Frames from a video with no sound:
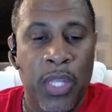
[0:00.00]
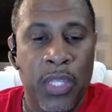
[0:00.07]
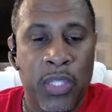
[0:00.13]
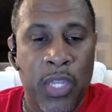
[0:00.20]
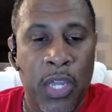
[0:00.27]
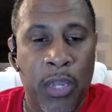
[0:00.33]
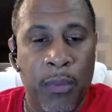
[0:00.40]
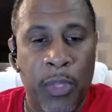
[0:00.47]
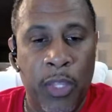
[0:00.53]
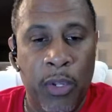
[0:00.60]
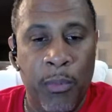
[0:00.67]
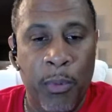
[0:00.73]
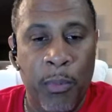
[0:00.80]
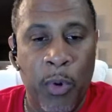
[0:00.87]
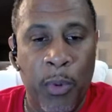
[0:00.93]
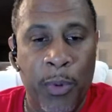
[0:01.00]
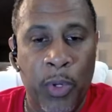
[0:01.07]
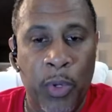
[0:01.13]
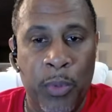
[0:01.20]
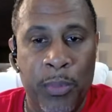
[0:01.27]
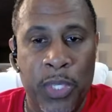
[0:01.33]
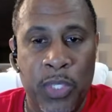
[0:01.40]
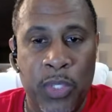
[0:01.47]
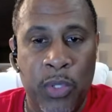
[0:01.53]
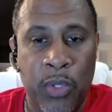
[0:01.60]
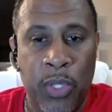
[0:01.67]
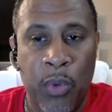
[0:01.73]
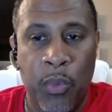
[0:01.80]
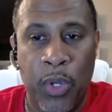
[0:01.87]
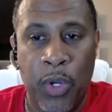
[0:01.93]
talk a little bit more about OBS
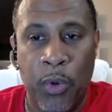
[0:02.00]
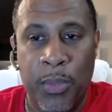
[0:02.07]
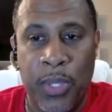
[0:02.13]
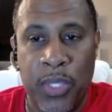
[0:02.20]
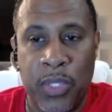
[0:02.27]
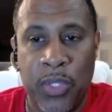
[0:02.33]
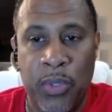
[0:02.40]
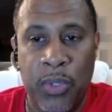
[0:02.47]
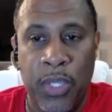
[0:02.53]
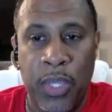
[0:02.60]
Studio and what OBS Studio